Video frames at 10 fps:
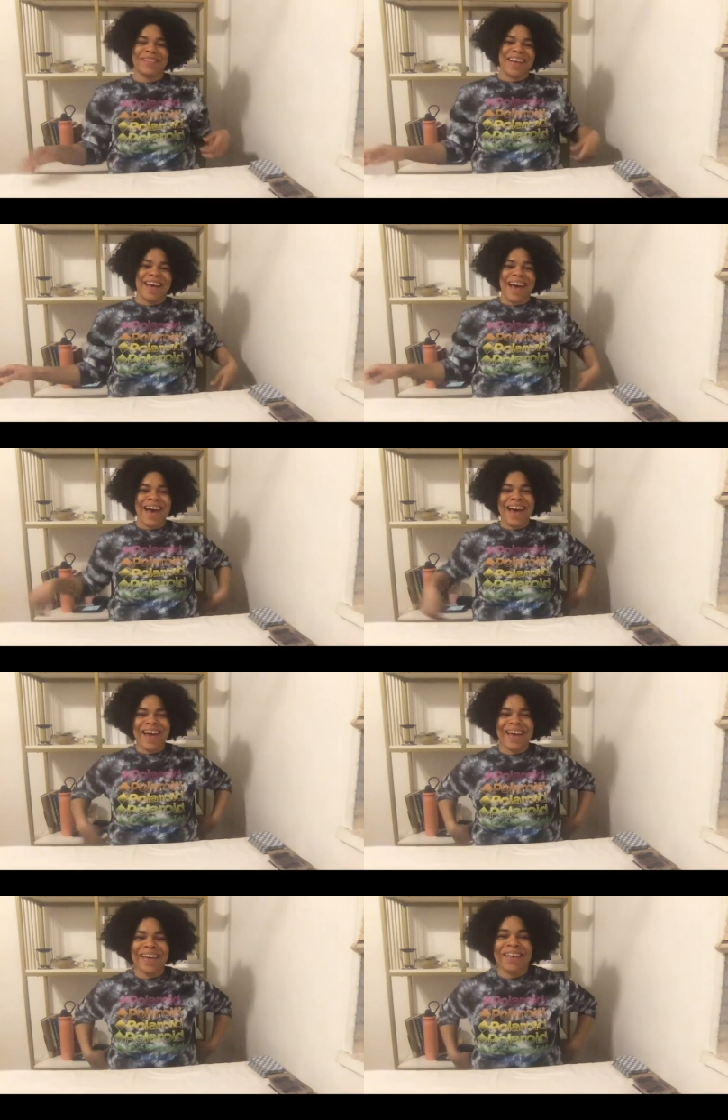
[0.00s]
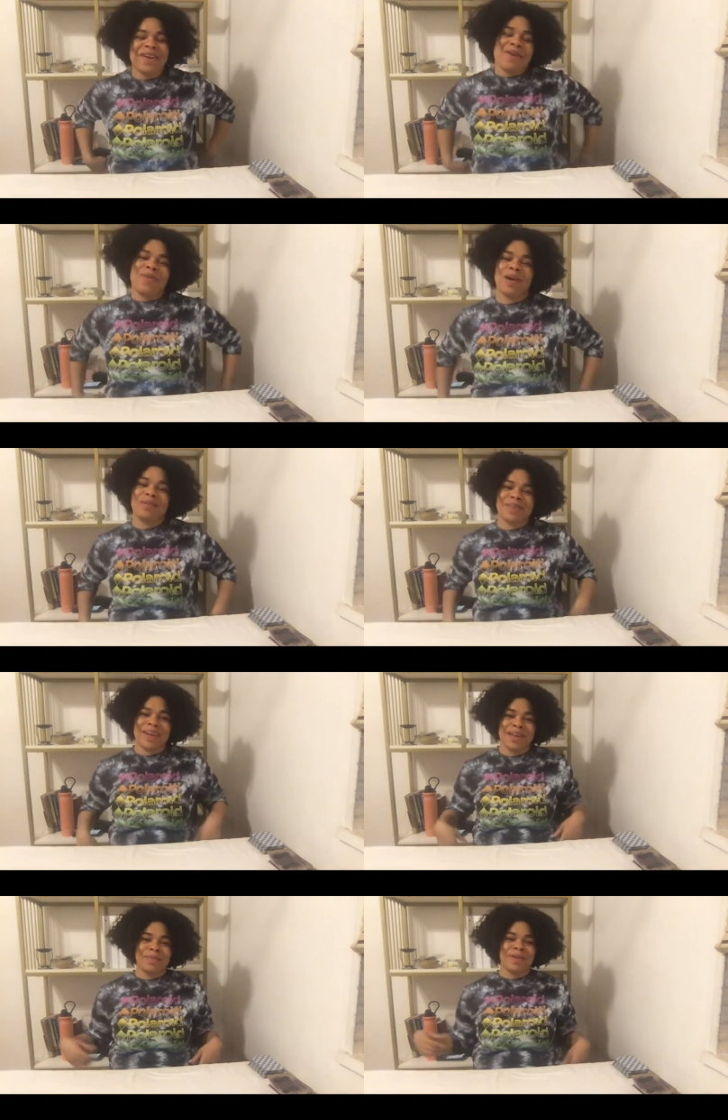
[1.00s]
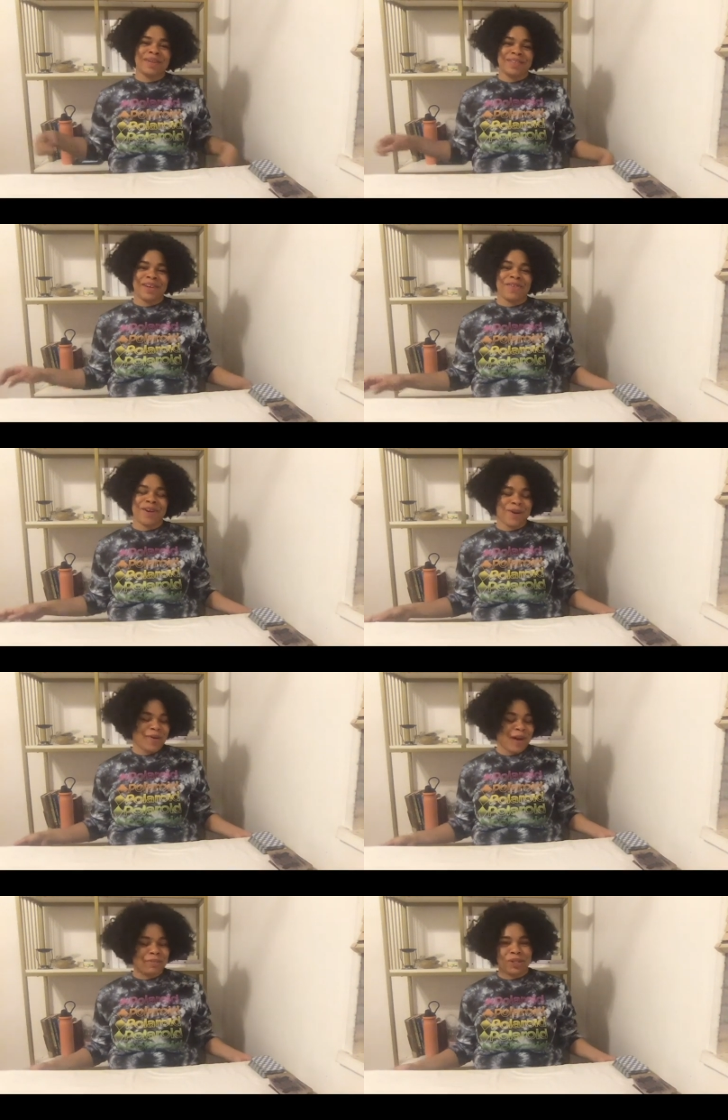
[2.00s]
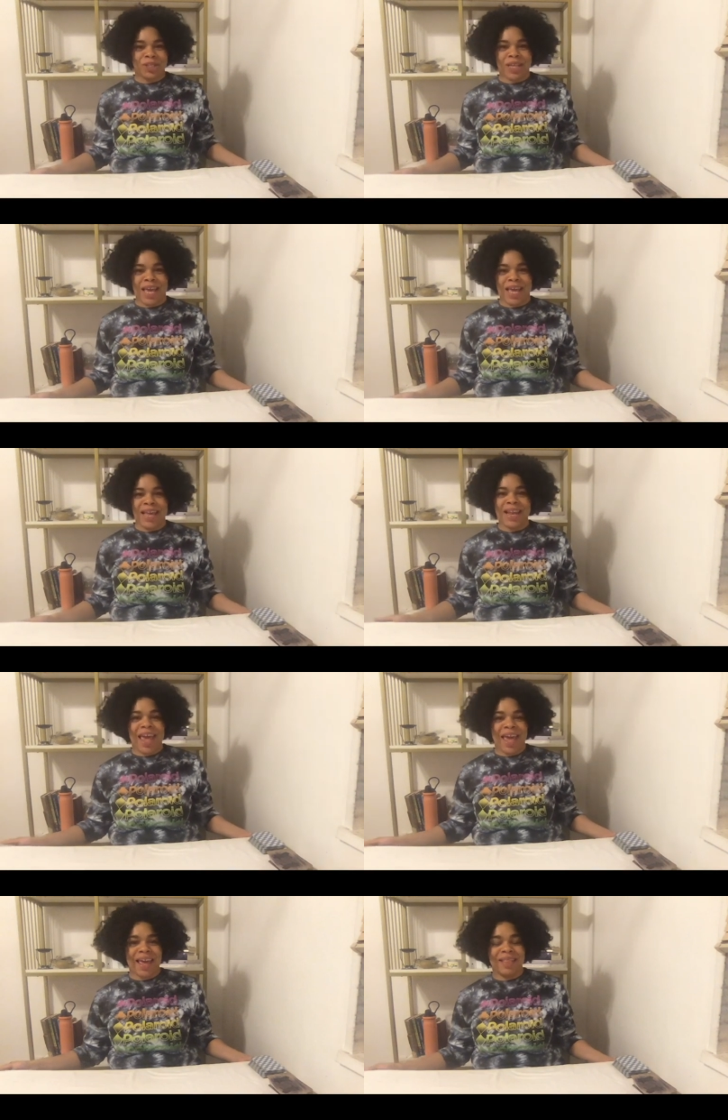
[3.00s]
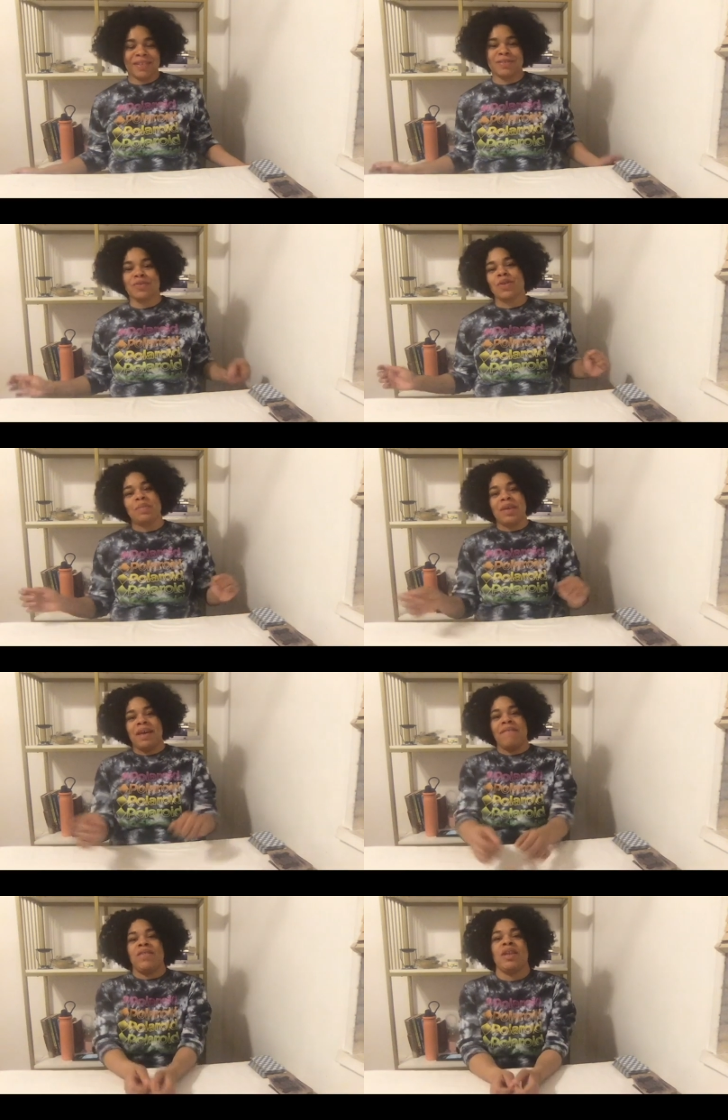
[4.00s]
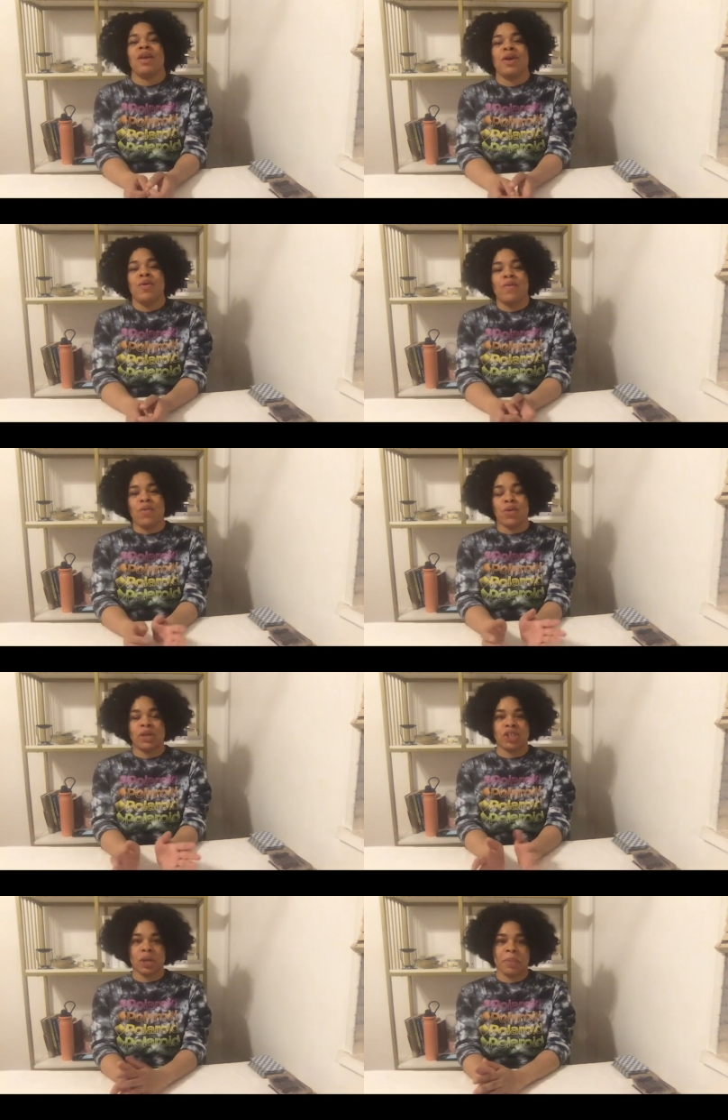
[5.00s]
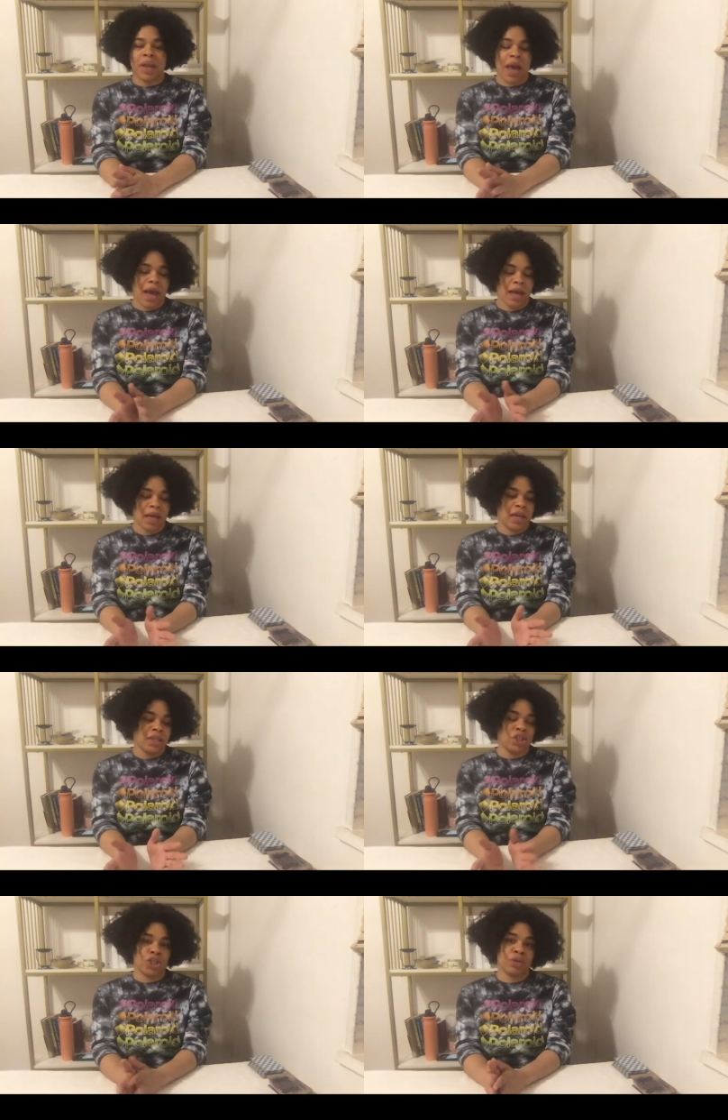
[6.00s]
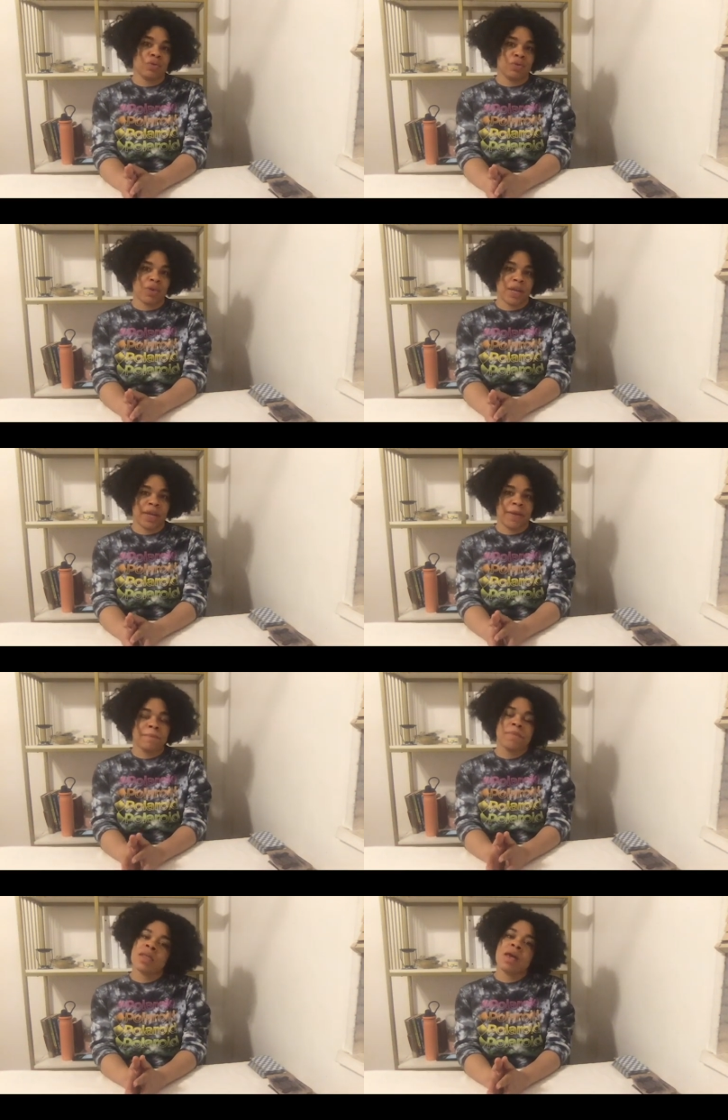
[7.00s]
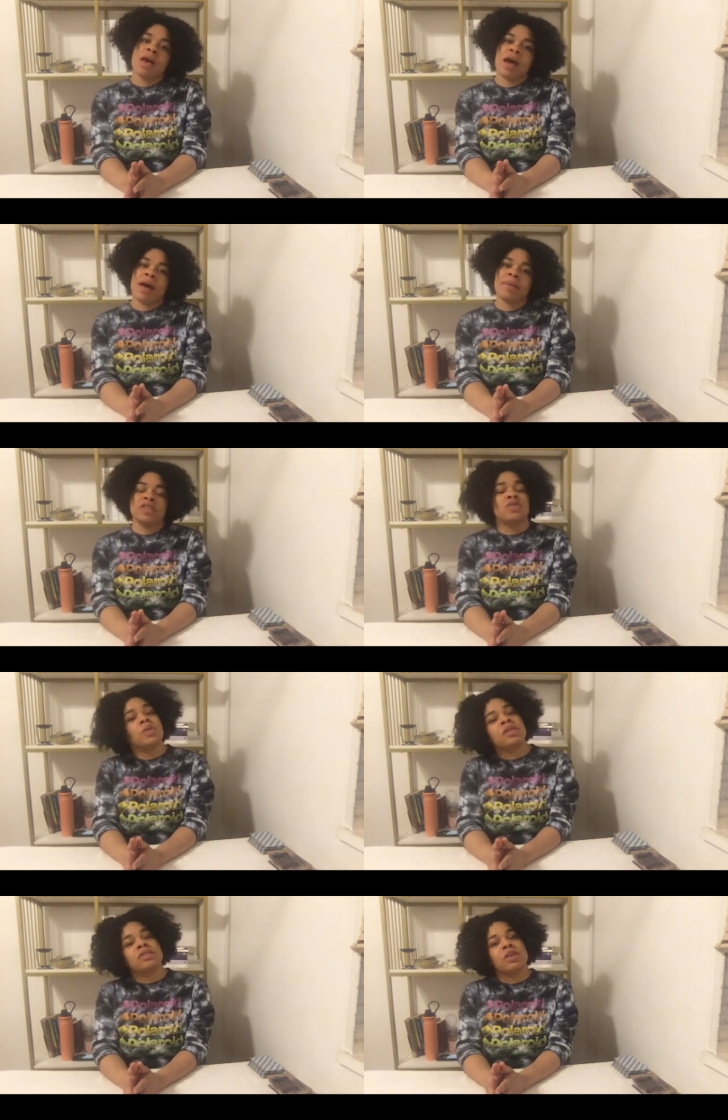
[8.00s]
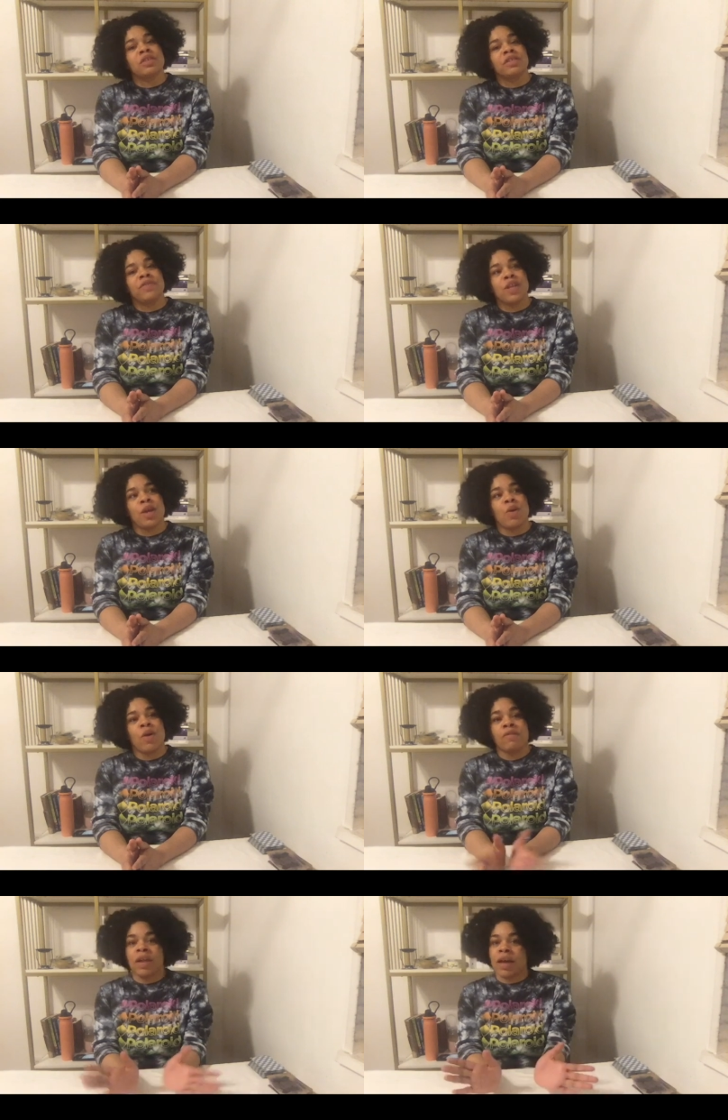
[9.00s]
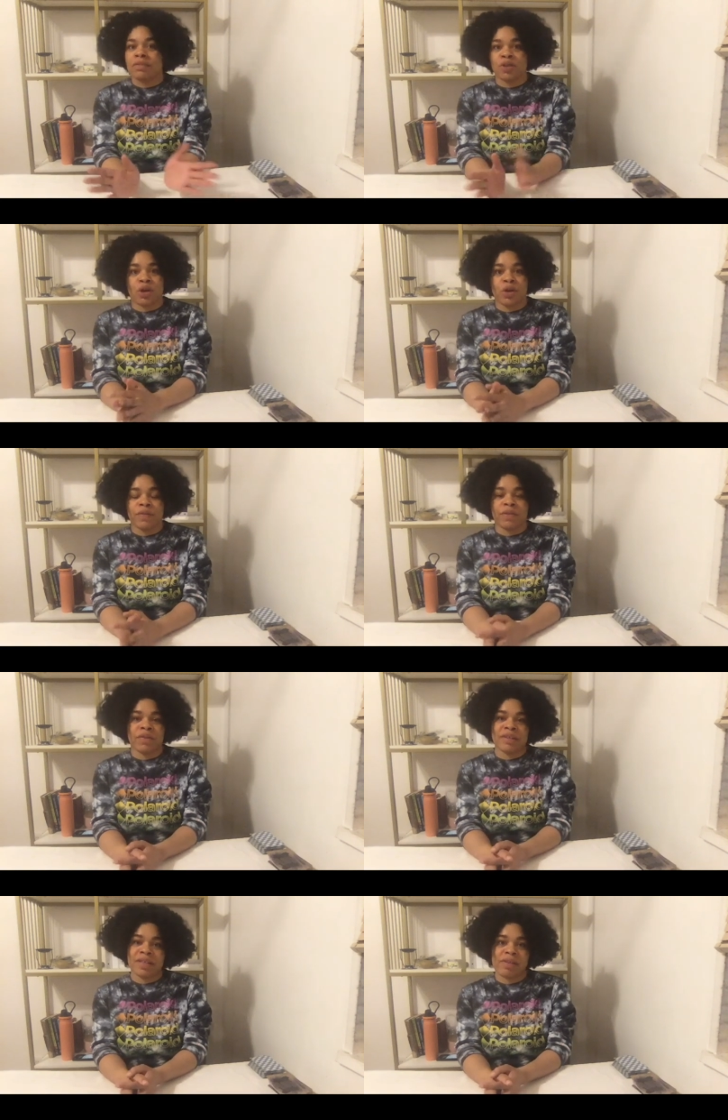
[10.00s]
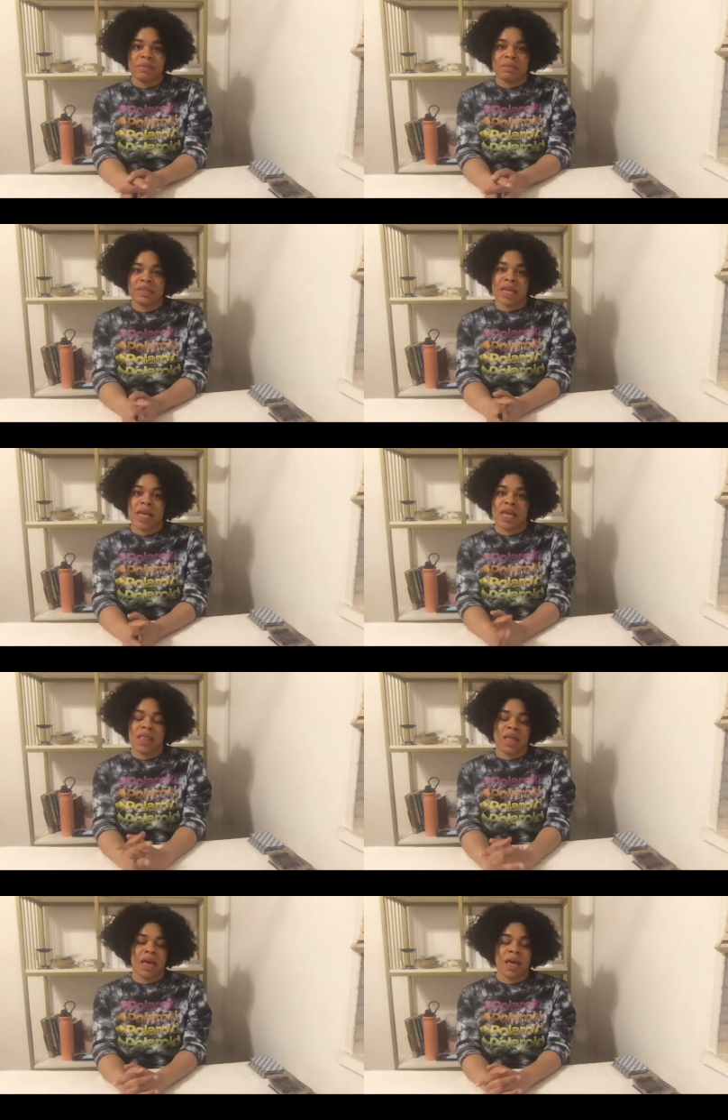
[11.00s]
Hi, welcome to Honeybird Tarot. I'm Shan, and this is going to be a video for Gemini, a general reading. I just want to start this video off like I've started off the rest of them, saying that